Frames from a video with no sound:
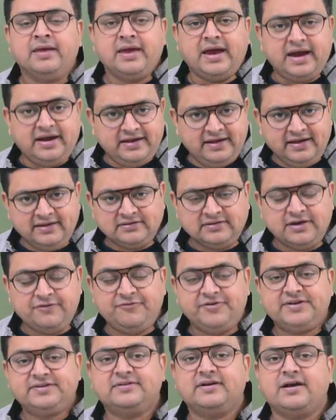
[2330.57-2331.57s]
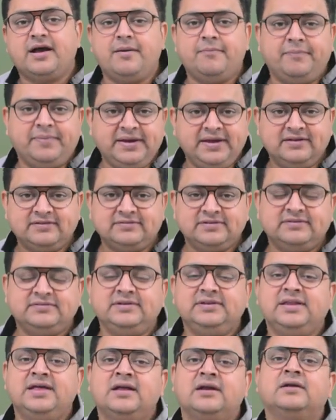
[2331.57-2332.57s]
And yes, if it's a company
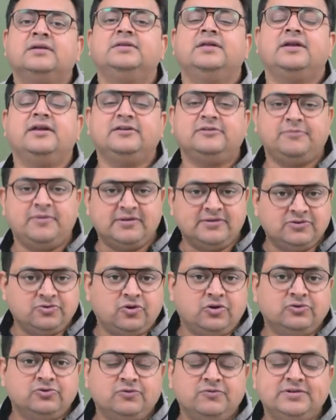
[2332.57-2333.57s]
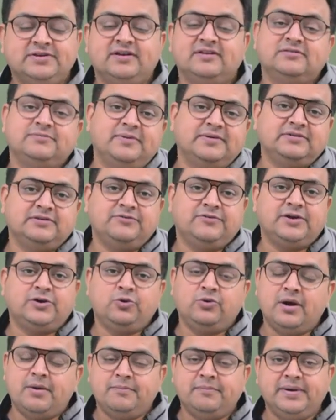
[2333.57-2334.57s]
assessee, there are other expenses also which are specific
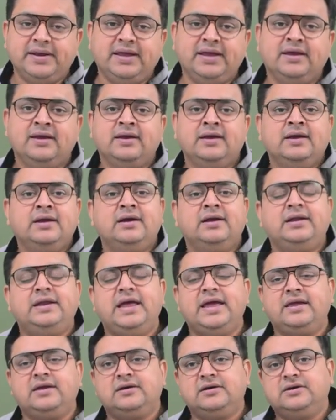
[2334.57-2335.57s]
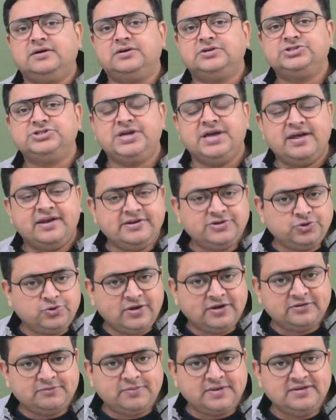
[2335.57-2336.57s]
to company like uh, share issue
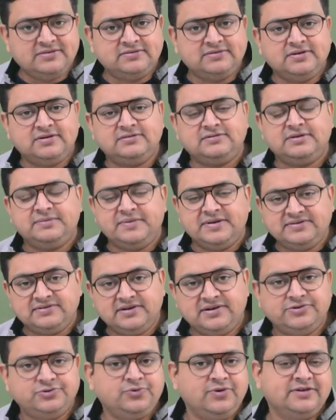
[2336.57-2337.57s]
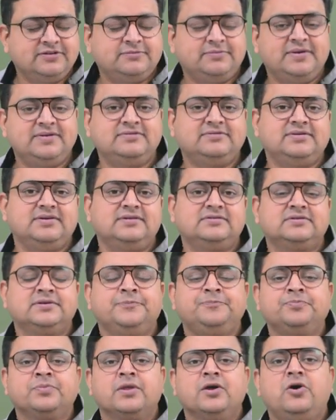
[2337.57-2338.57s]
expenses, debenture issue
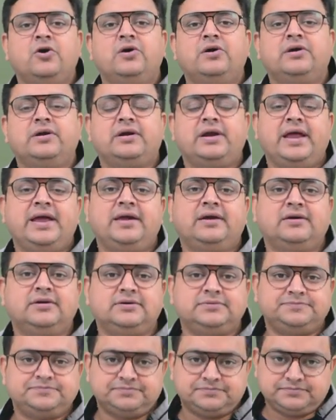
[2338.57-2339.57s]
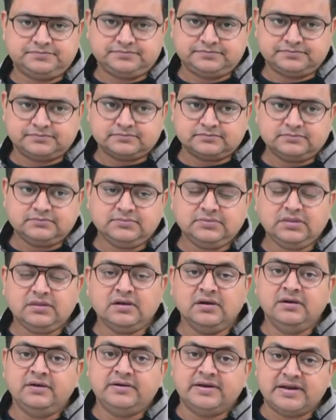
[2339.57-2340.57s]
expenses, or like uh,
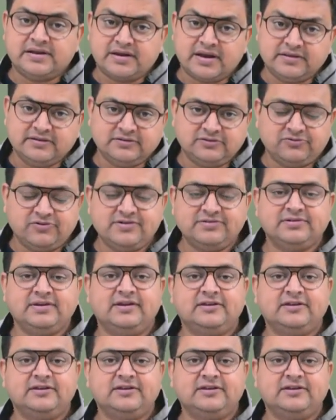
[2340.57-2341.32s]
registration